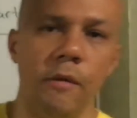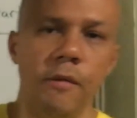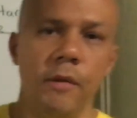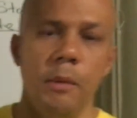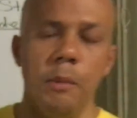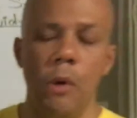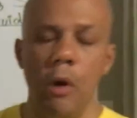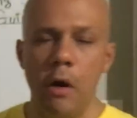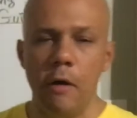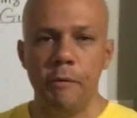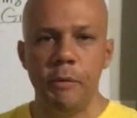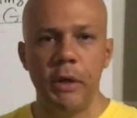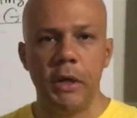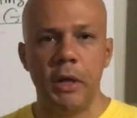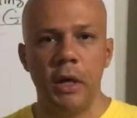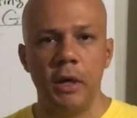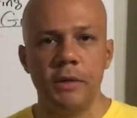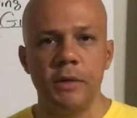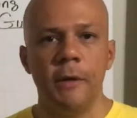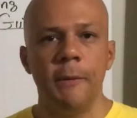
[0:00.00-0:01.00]
of them off,
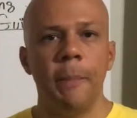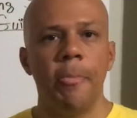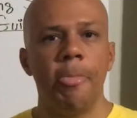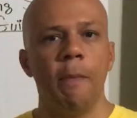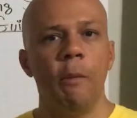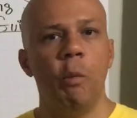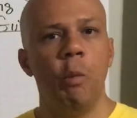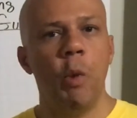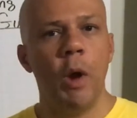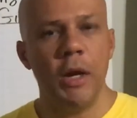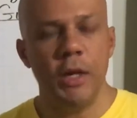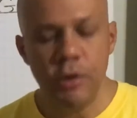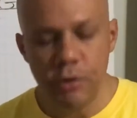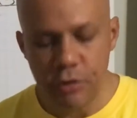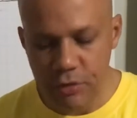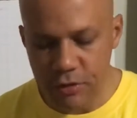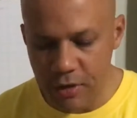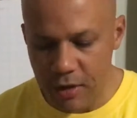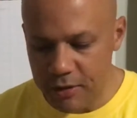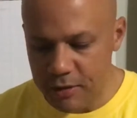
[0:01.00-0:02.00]
because when you
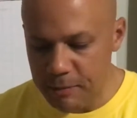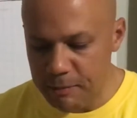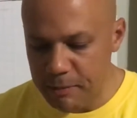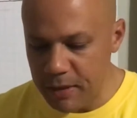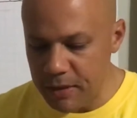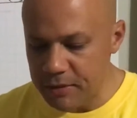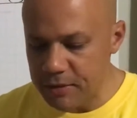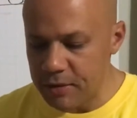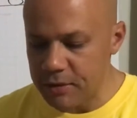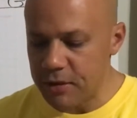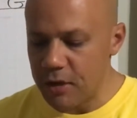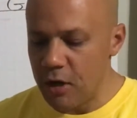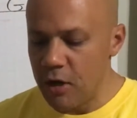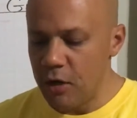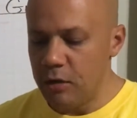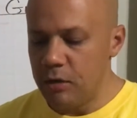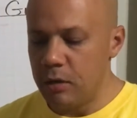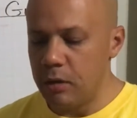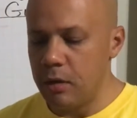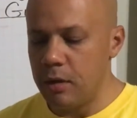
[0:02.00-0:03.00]
start the business,
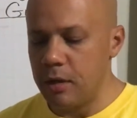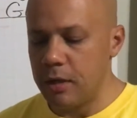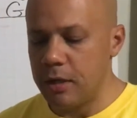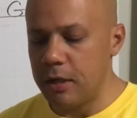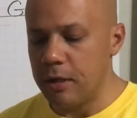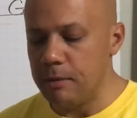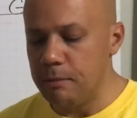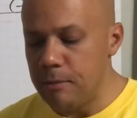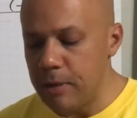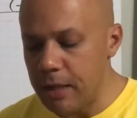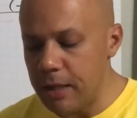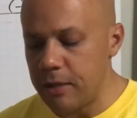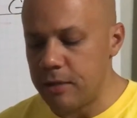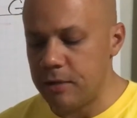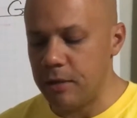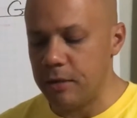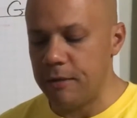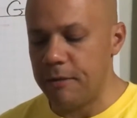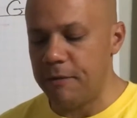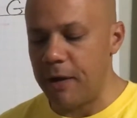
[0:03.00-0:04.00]
you're going to commit
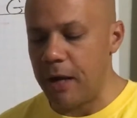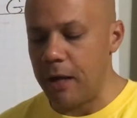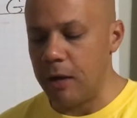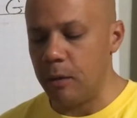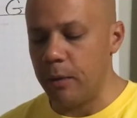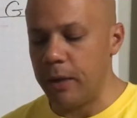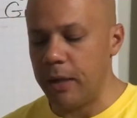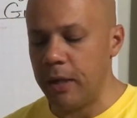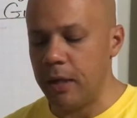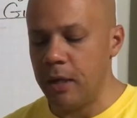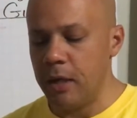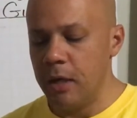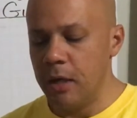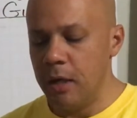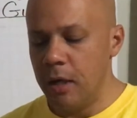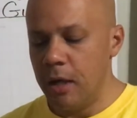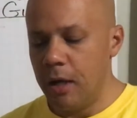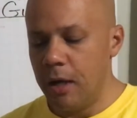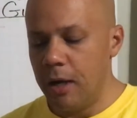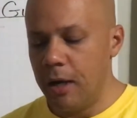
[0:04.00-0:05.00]
to the following
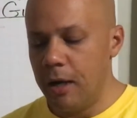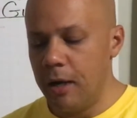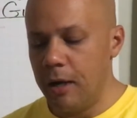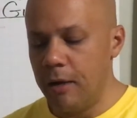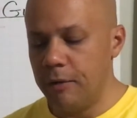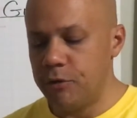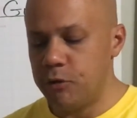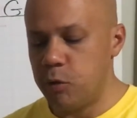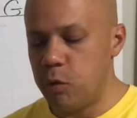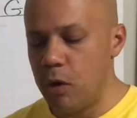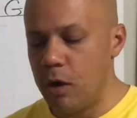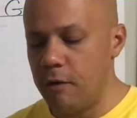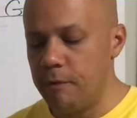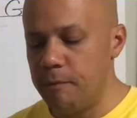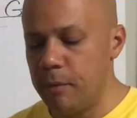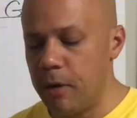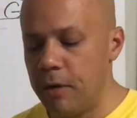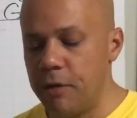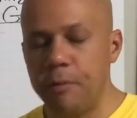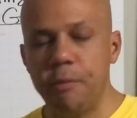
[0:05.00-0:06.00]

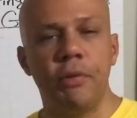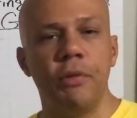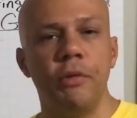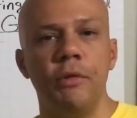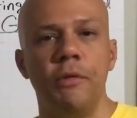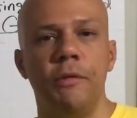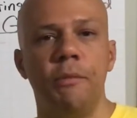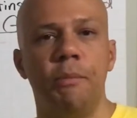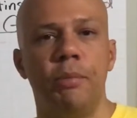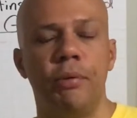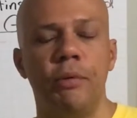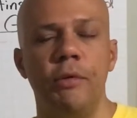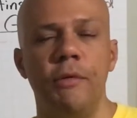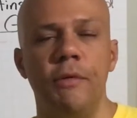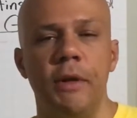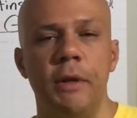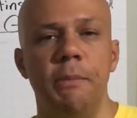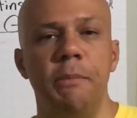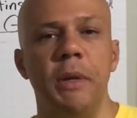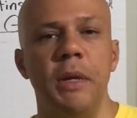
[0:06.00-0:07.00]
12-month
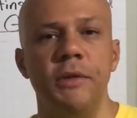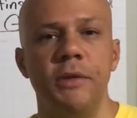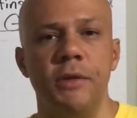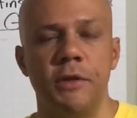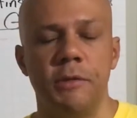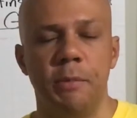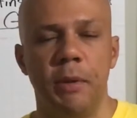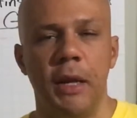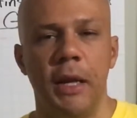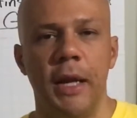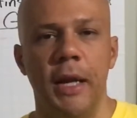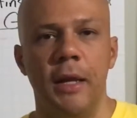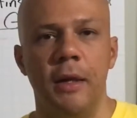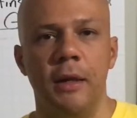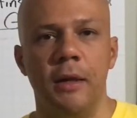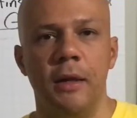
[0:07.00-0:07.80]
proven business plan.